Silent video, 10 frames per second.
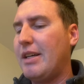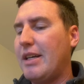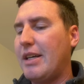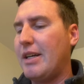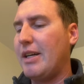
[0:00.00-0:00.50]

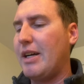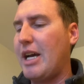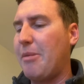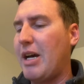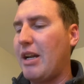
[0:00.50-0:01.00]

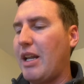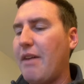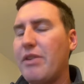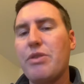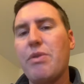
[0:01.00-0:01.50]
at about
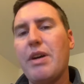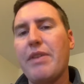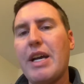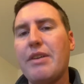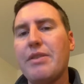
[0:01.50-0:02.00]
11,
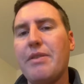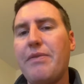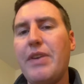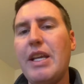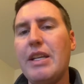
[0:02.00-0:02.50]
12,000
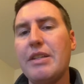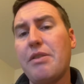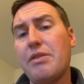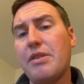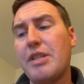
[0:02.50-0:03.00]
feet. It
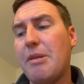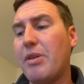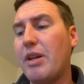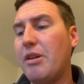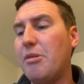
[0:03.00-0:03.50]
starts to
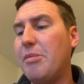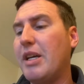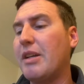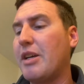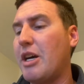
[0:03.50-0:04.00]
separate a little
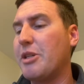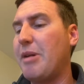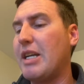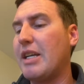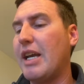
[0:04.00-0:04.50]
bit, comes
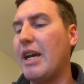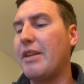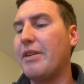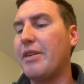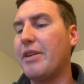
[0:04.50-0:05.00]
back
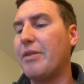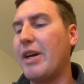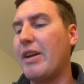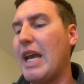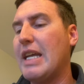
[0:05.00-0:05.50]
together at
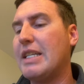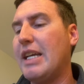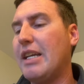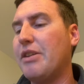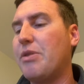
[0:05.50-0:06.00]
around
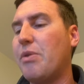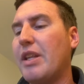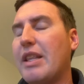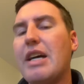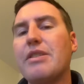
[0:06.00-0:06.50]
18 to
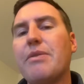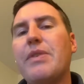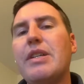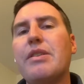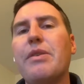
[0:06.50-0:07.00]
20,000
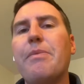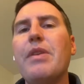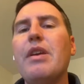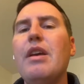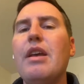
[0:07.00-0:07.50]
feet. So
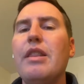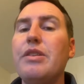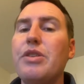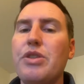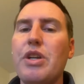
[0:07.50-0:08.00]

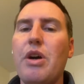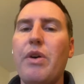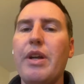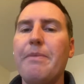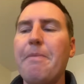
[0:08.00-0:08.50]
this is
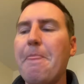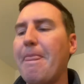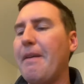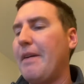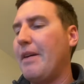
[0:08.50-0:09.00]
showing
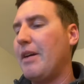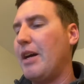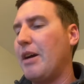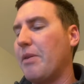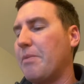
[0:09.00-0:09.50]

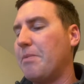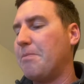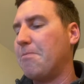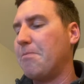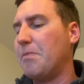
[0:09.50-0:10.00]
uh,
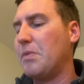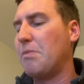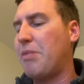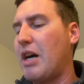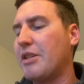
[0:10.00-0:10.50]

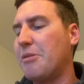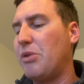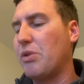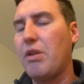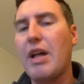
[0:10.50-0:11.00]

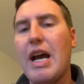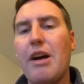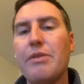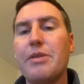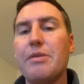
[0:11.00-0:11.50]
possible
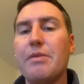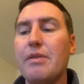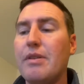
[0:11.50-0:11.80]
clouds,